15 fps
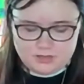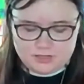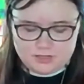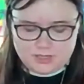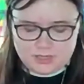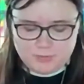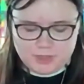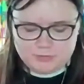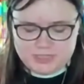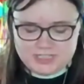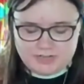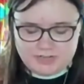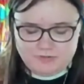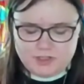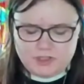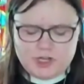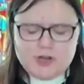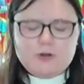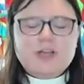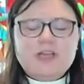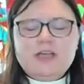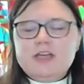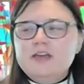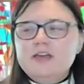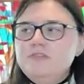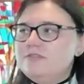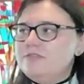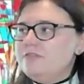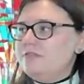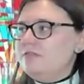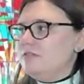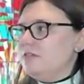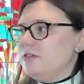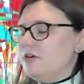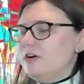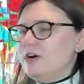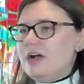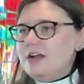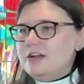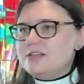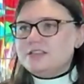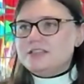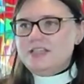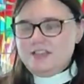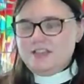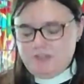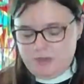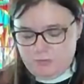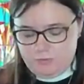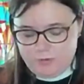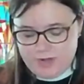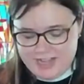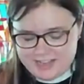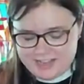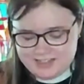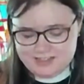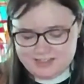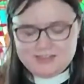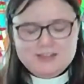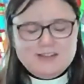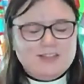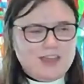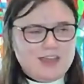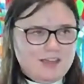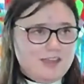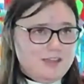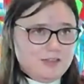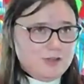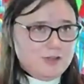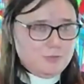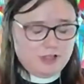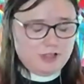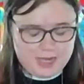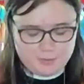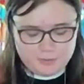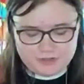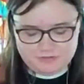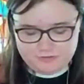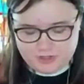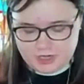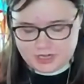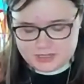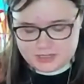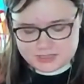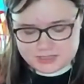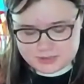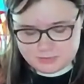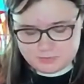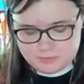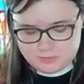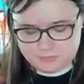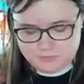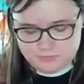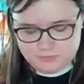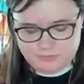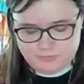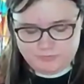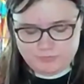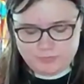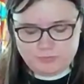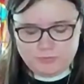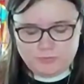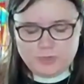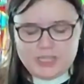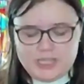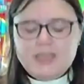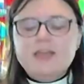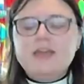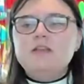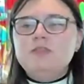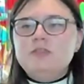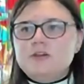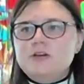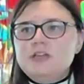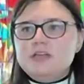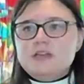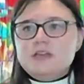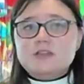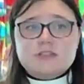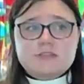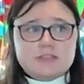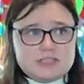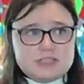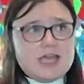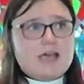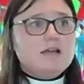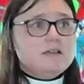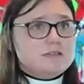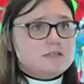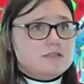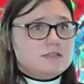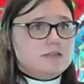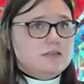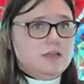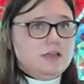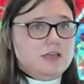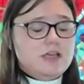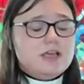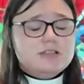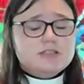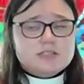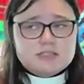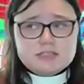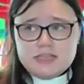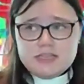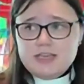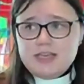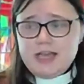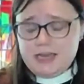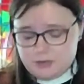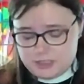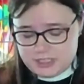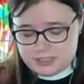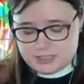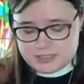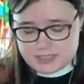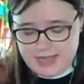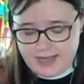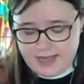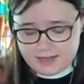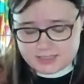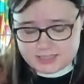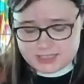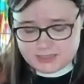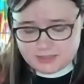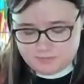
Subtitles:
And while we never know if, or honestly even when, that healing will happen for us, we can look to the text and see how Jesus acted.